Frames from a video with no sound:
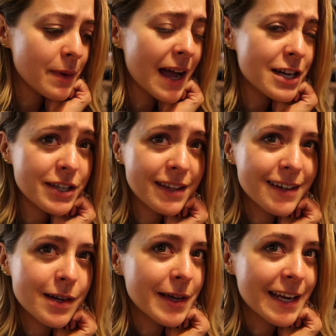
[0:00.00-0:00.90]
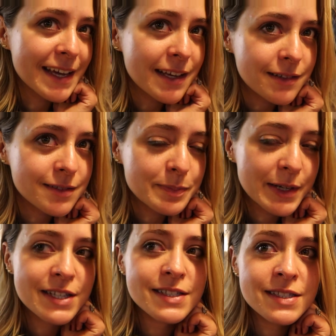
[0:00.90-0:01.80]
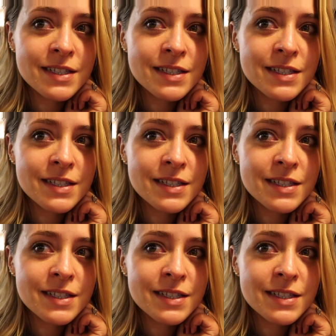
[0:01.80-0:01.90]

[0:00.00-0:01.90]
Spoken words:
But actually, I think I'm getting ill because